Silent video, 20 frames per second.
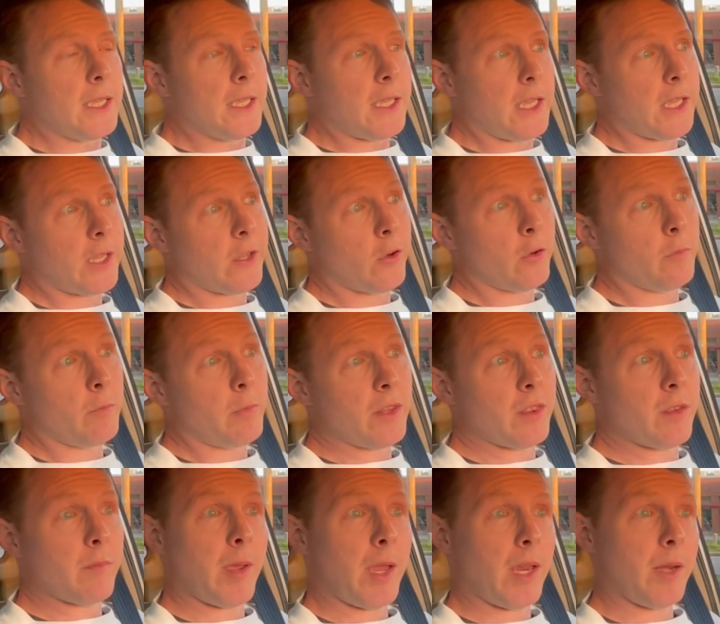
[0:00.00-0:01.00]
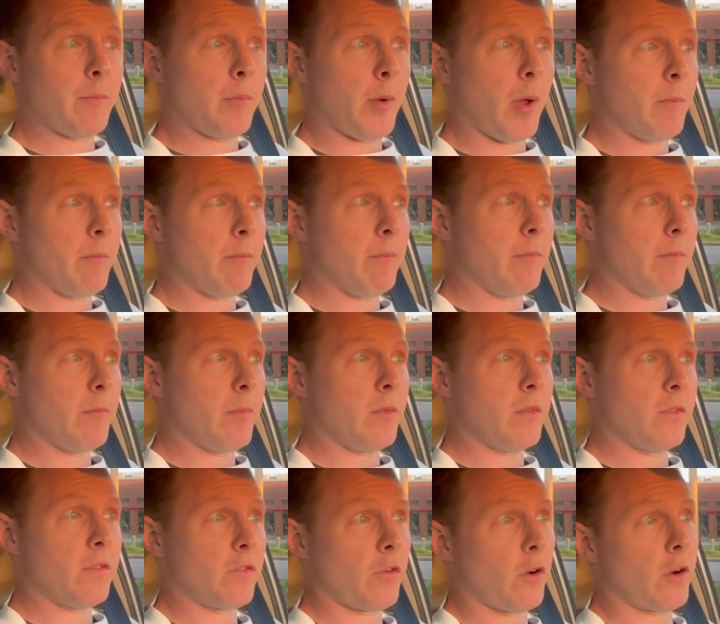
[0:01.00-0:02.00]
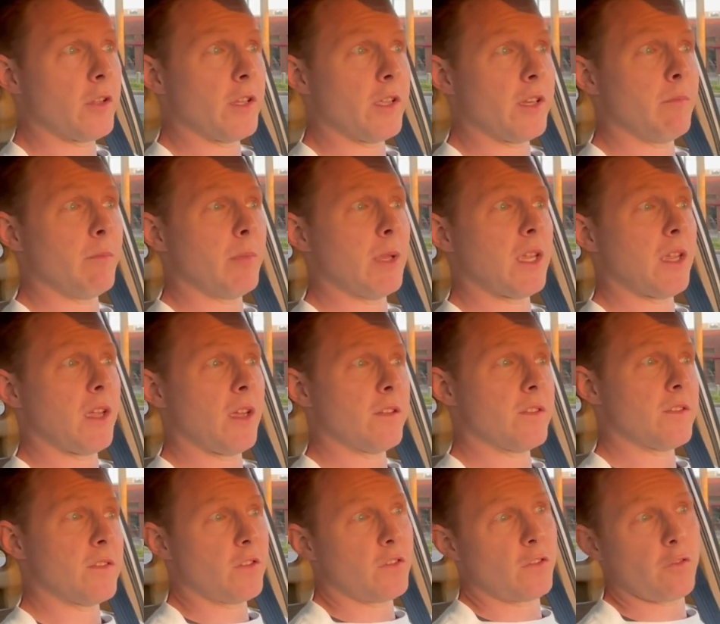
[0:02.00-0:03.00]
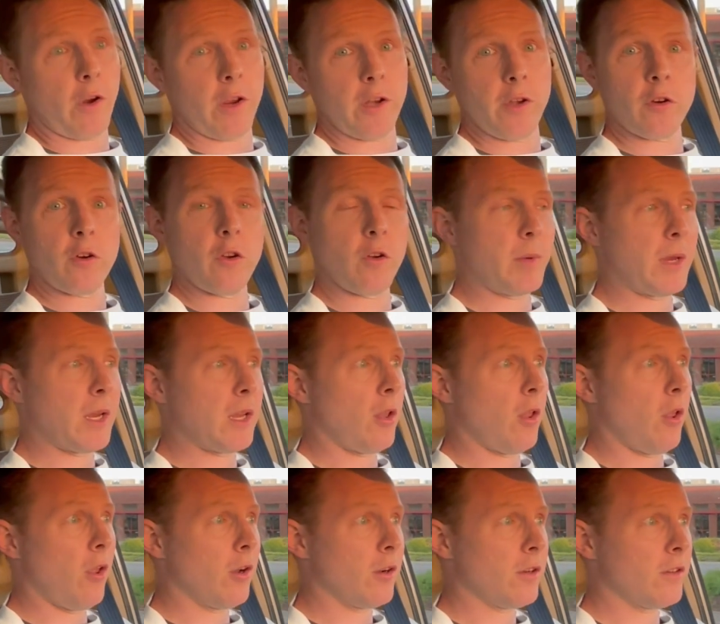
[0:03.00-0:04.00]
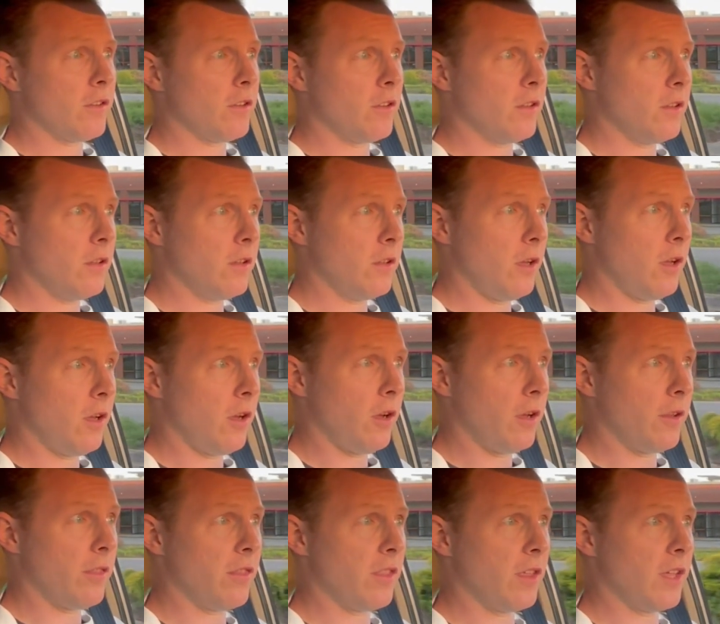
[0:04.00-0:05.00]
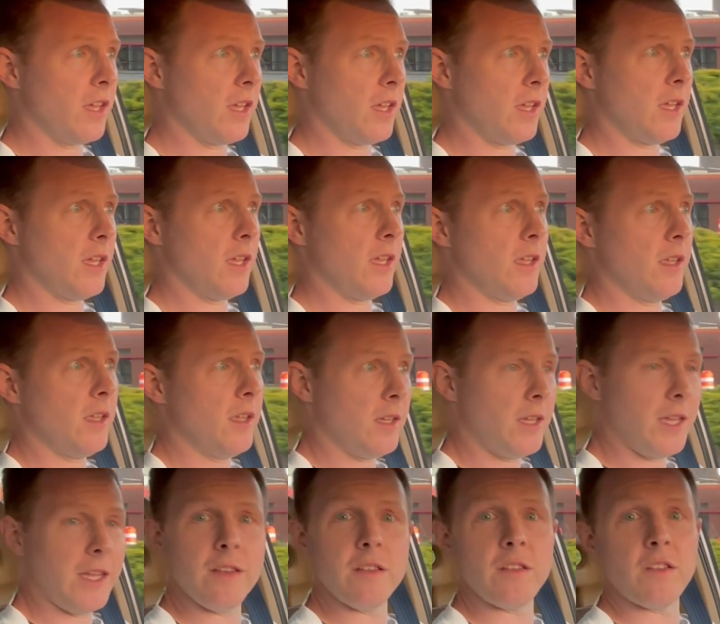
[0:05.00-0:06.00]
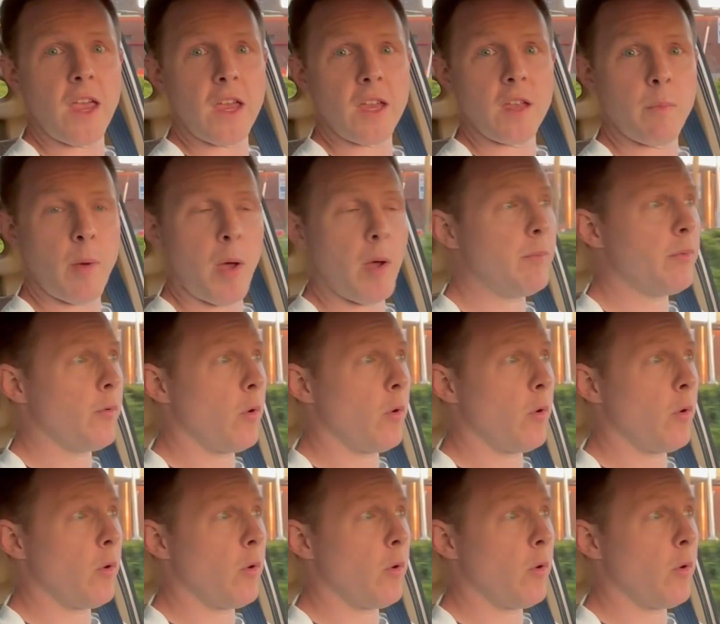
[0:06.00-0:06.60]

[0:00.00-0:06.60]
It could be the main pump struggling because the strainer could be clogged on the in-tank pump,